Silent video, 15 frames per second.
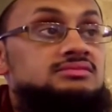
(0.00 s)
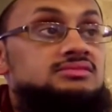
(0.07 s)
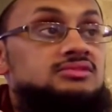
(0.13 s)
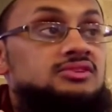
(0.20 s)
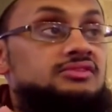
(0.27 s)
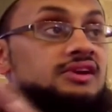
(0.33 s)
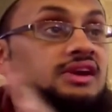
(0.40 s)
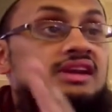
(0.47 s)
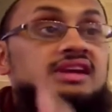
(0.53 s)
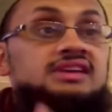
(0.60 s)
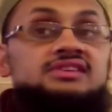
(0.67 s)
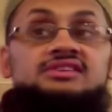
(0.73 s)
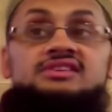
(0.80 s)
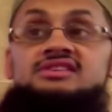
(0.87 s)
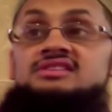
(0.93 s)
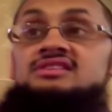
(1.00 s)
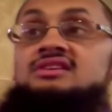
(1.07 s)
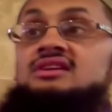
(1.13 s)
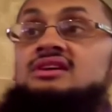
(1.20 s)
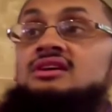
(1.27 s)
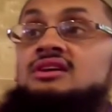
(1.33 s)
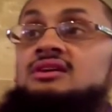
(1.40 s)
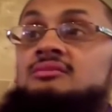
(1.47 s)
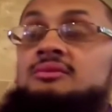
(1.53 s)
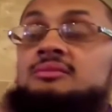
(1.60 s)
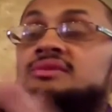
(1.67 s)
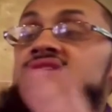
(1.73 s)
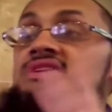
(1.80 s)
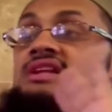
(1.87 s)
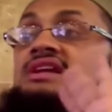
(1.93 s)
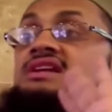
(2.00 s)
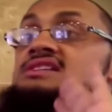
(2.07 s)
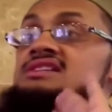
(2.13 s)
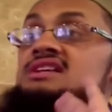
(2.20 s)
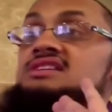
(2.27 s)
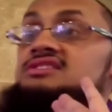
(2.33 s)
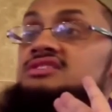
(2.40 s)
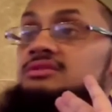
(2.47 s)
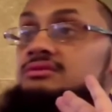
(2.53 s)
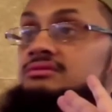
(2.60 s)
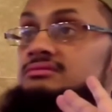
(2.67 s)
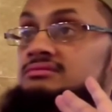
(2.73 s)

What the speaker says: Not for any other reason, but because Allah has said so.